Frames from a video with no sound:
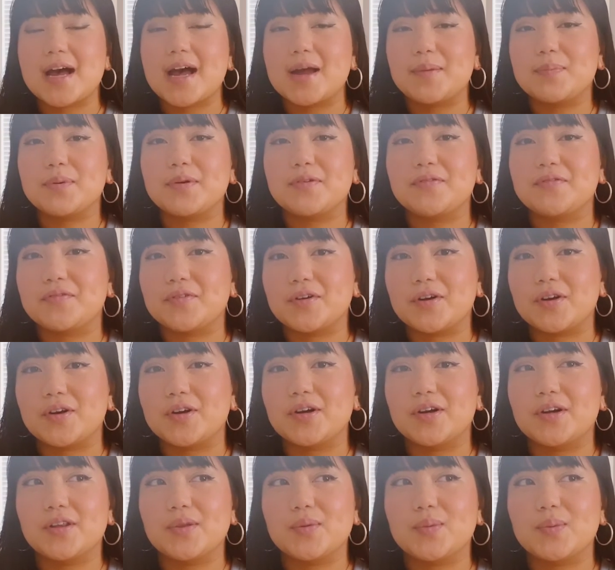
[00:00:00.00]
I
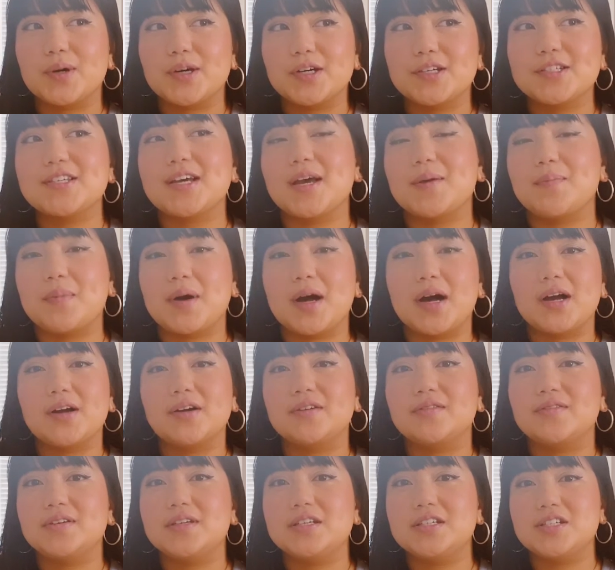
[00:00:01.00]
prefer the word
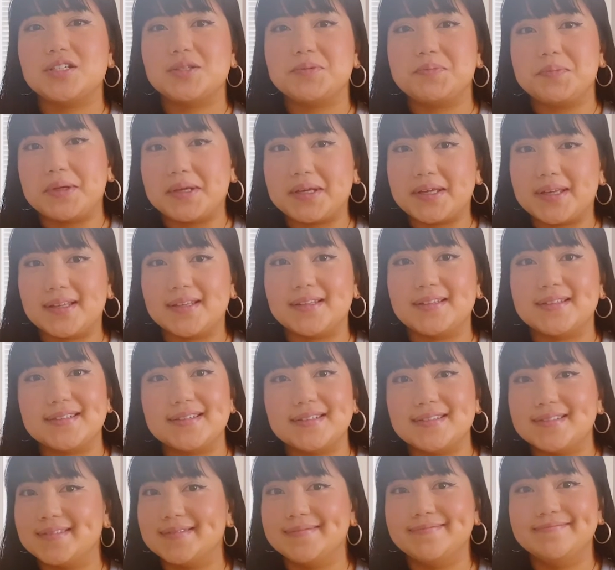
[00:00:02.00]
typography just
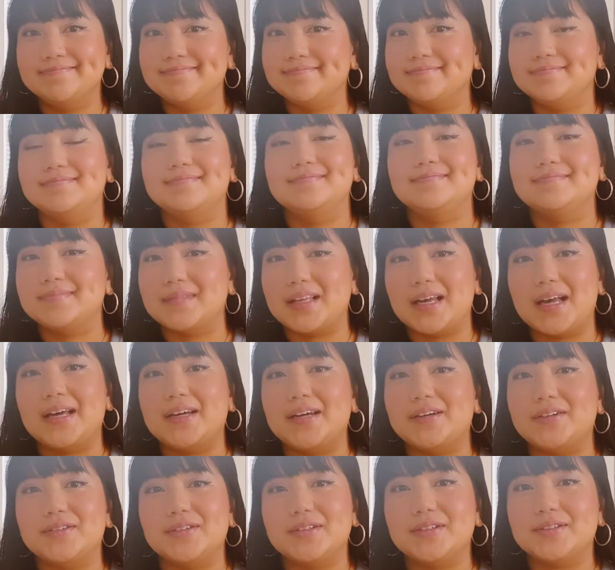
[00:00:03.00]
because, I
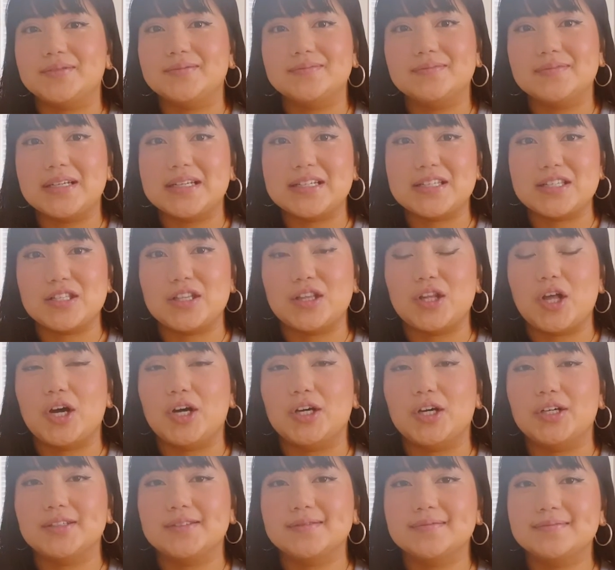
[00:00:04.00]
don't know, it's
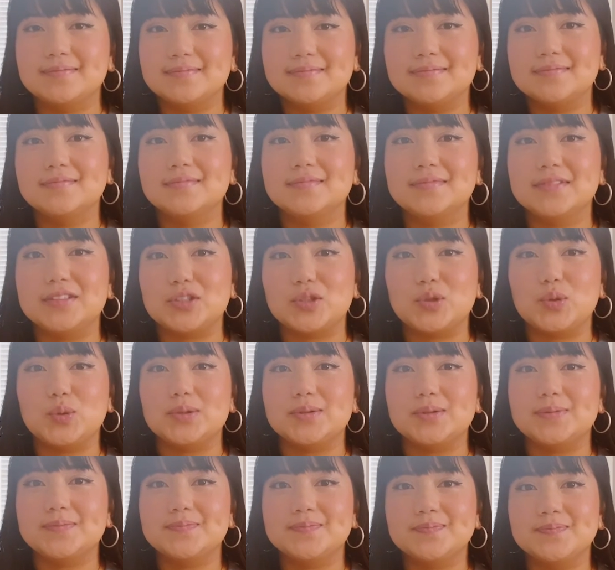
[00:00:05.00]
long, it's
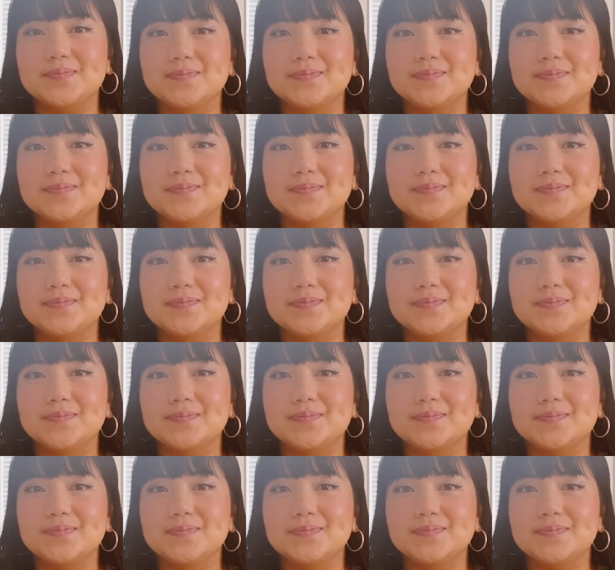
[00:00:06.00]
cool,